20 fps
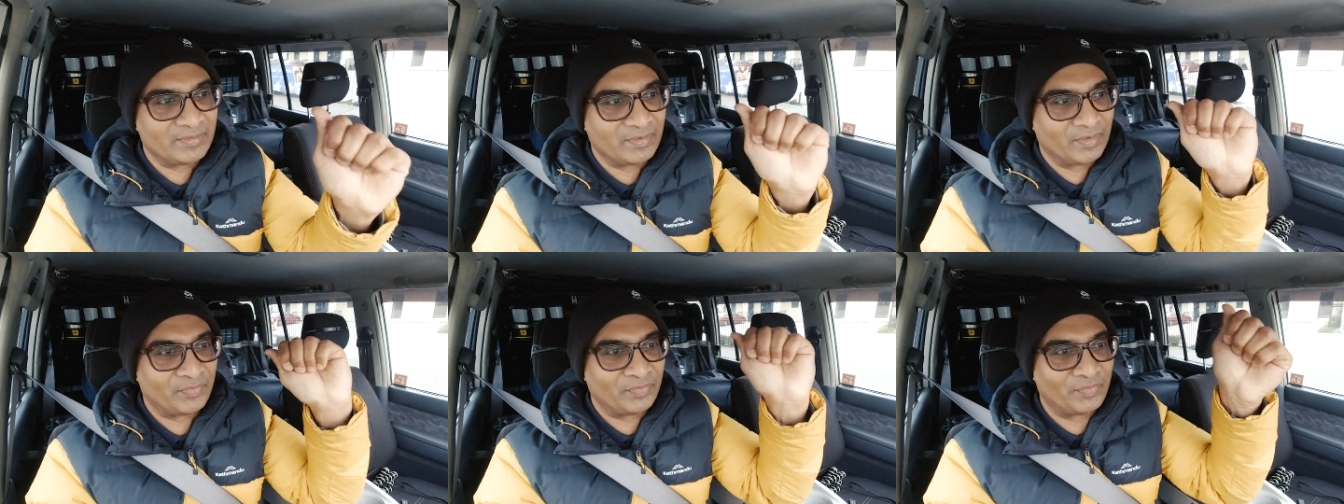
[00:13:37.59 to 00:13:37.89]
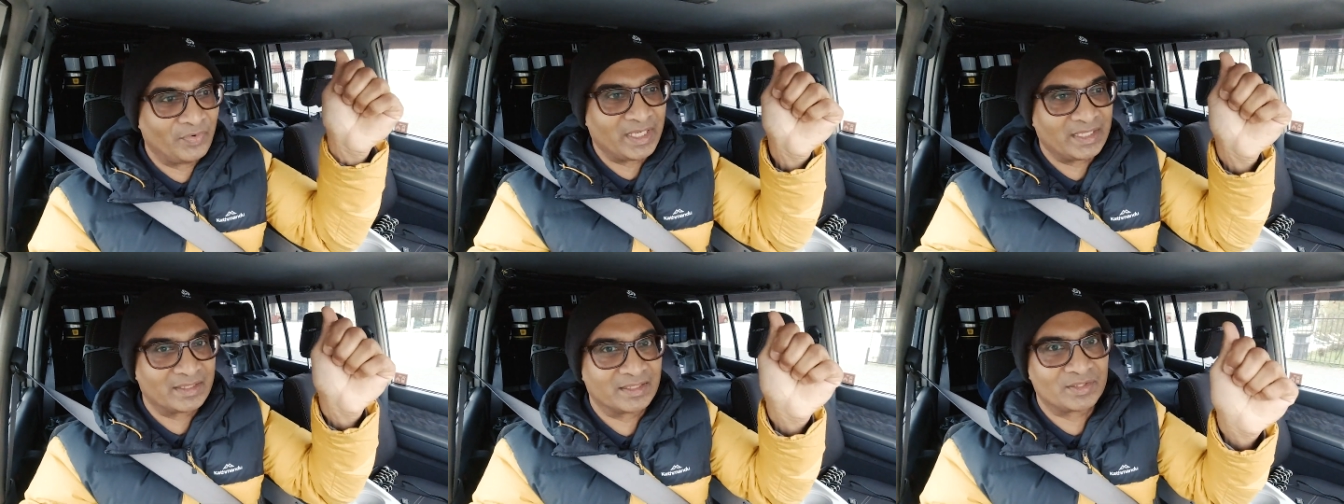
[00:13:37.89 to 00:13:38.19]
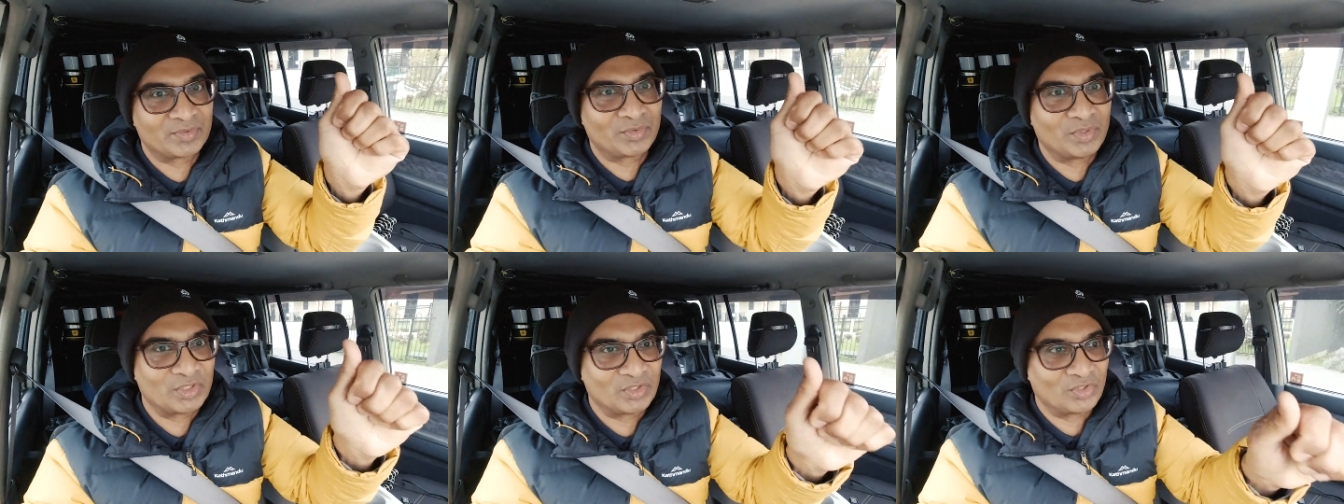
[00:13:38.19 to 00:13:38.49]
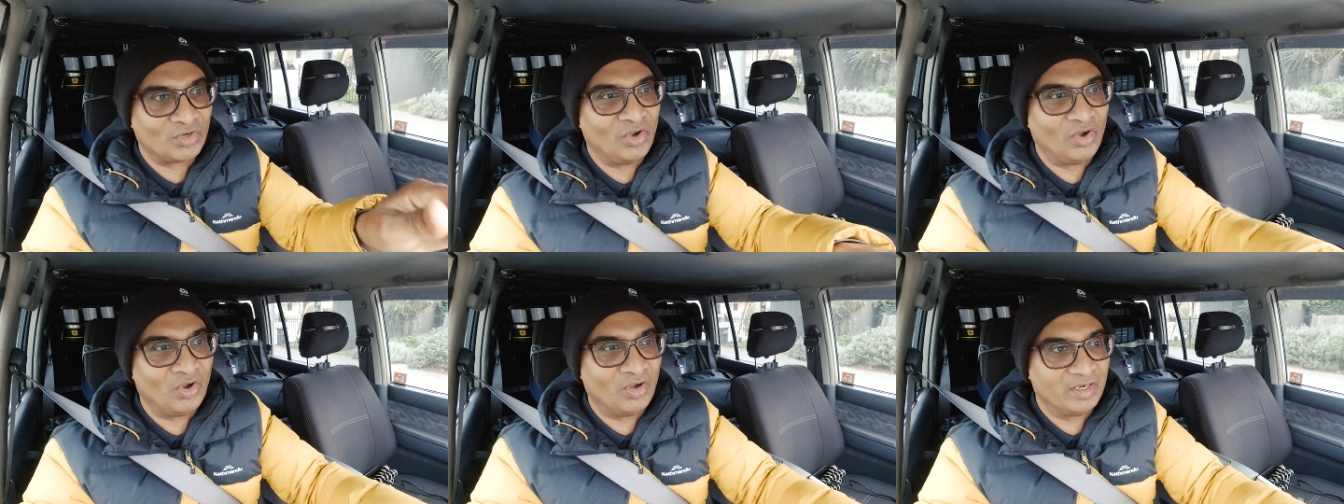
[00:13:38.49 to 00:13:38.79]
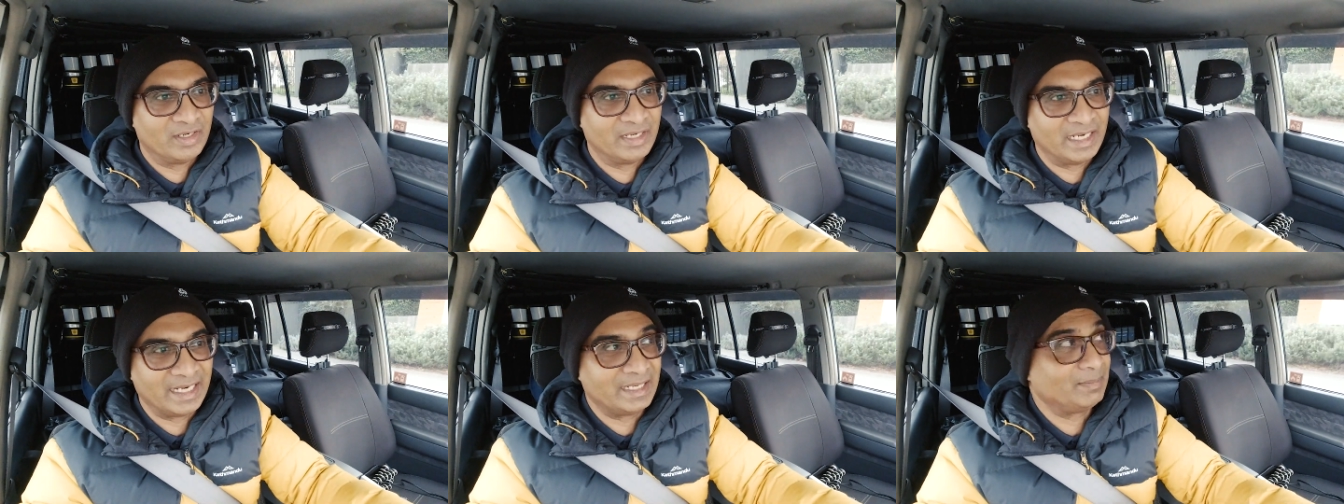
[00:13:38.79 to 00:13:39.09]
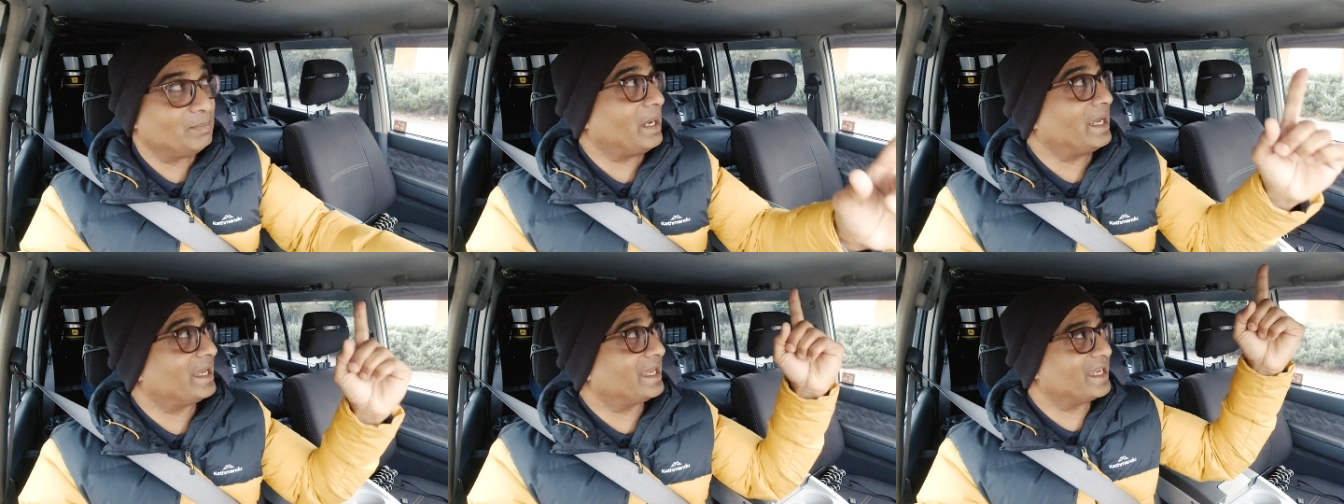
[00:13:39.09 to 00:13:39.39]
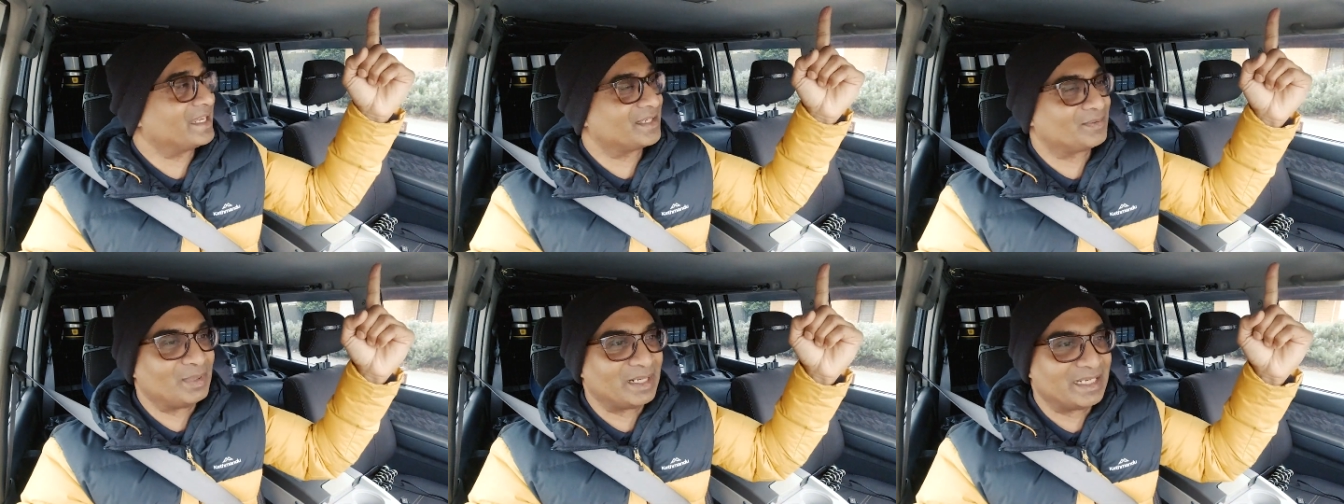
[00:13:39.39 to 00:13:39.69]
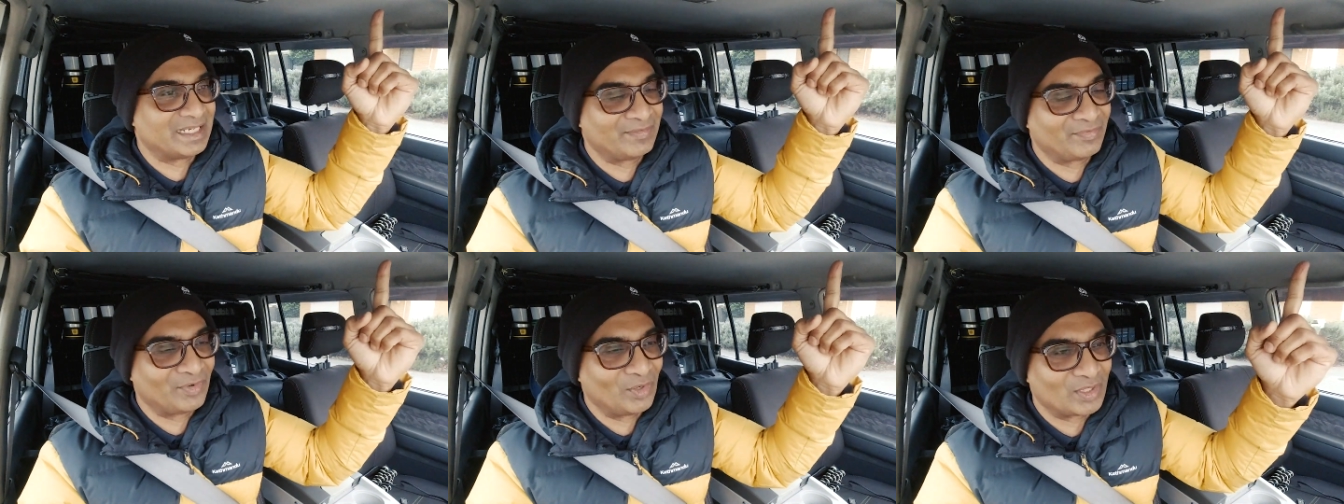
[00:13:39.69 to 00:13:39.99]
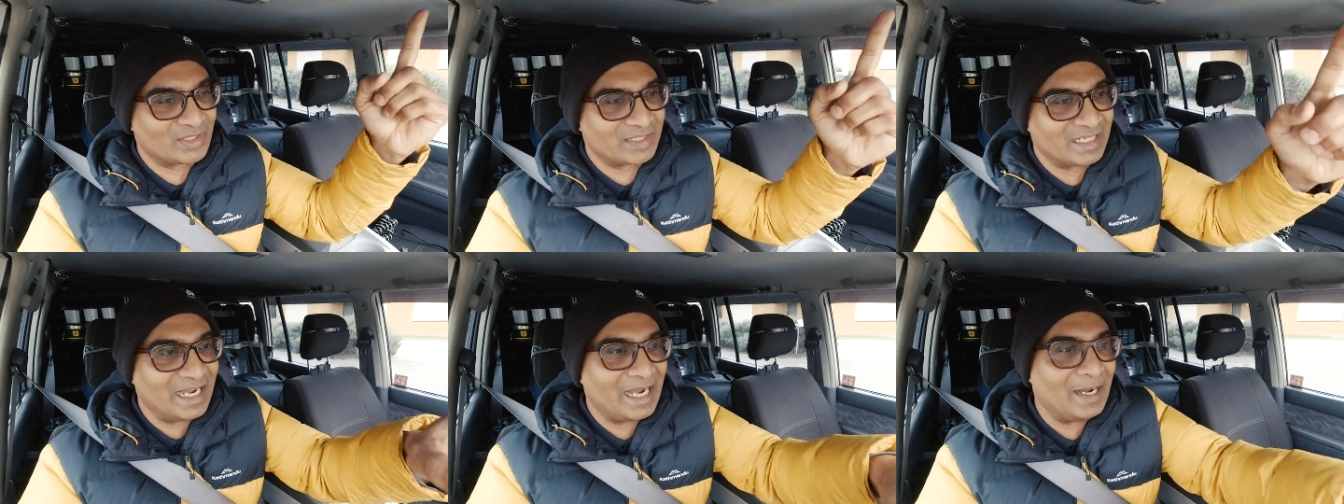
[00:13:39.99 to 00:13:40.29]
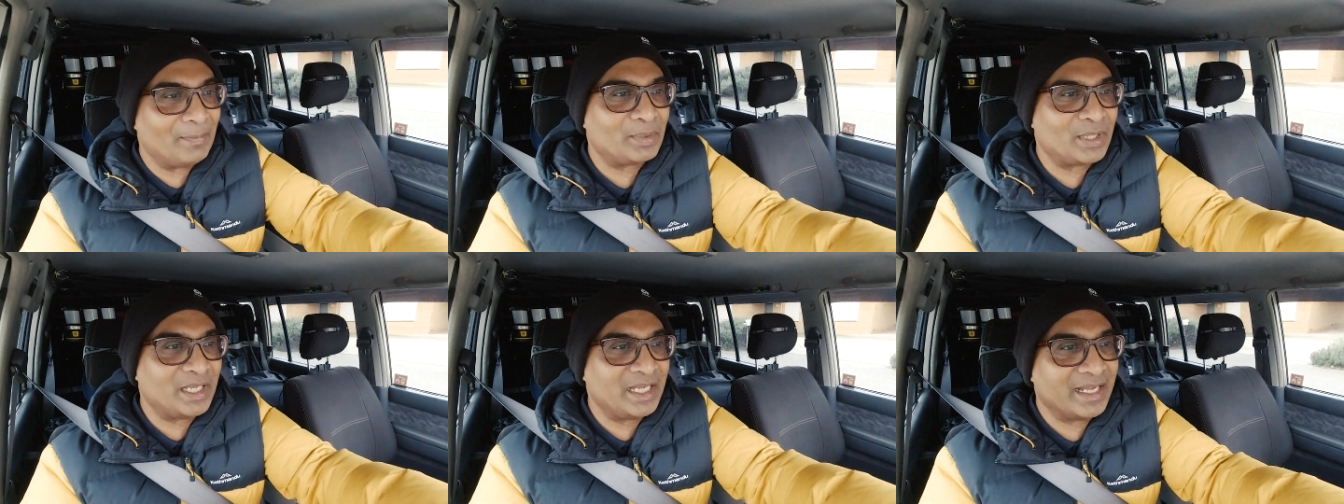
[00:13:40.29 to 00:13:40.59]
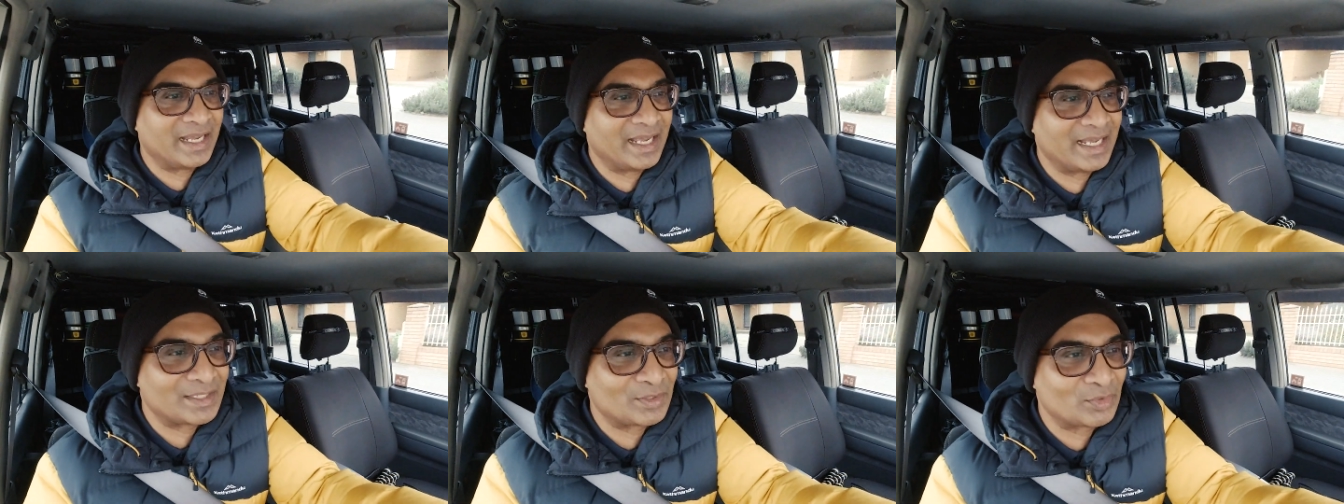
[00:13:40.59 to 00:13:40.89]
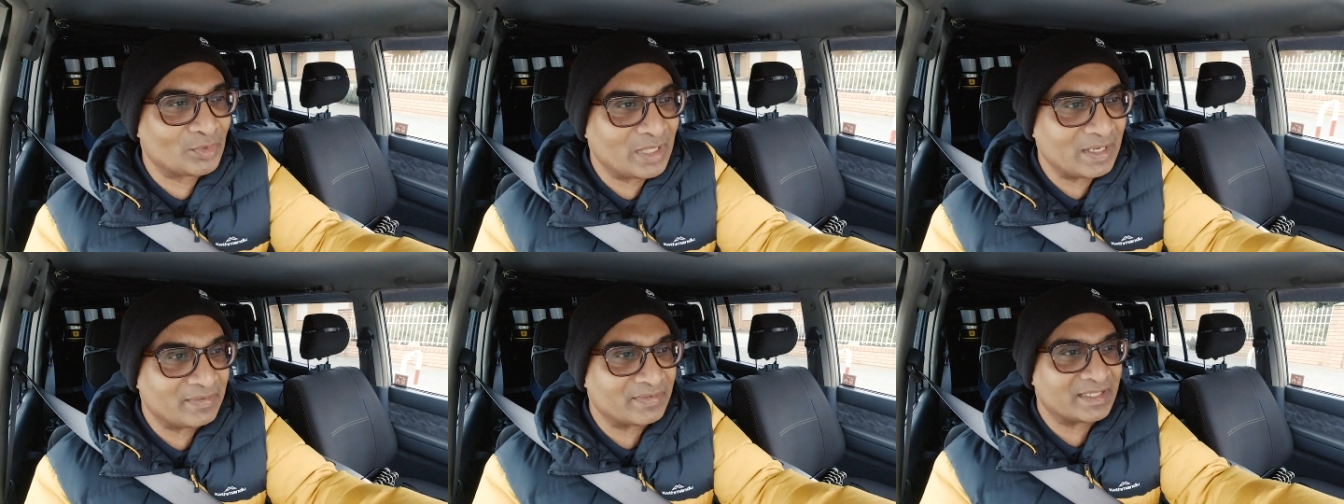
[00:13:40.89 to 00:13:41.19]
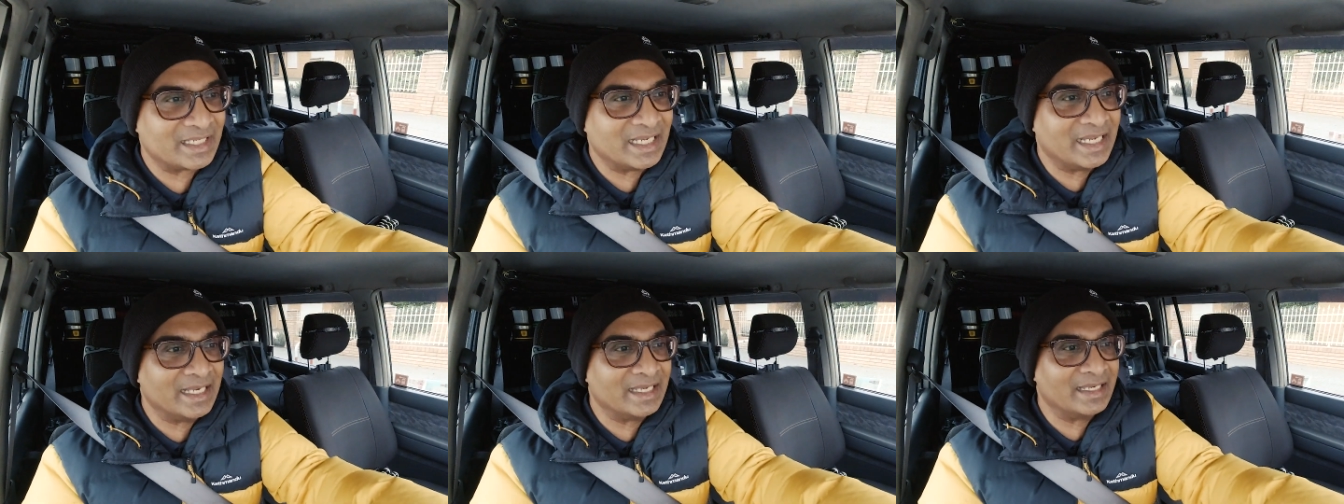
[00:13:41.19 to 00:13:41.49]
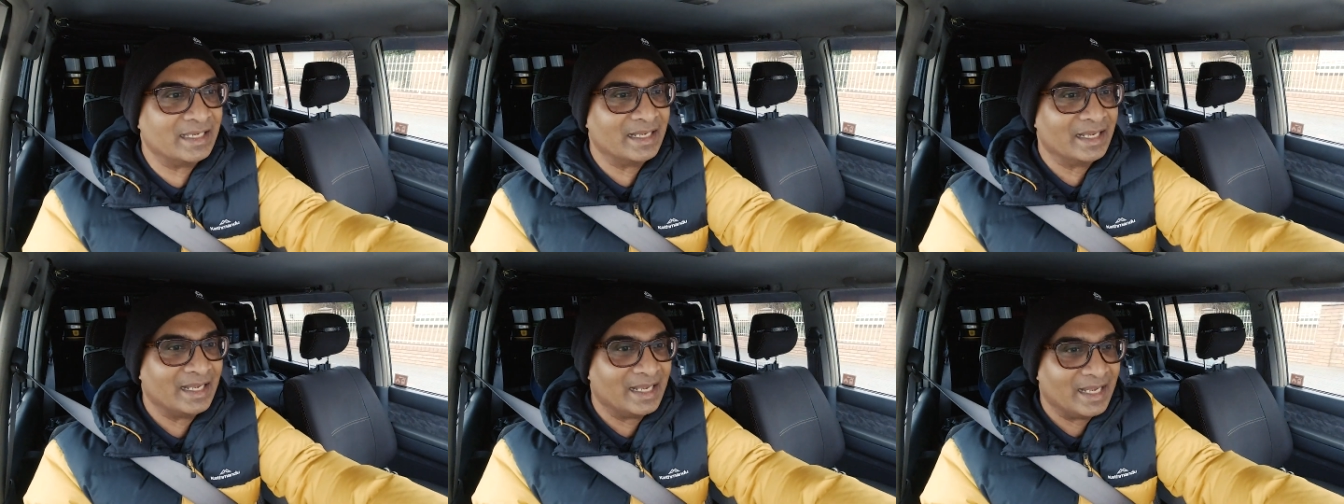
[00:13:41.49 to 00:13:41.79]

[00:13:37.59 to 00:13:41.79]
if you flick the switch on, and in my case my diff locks are up here, as you would have seen,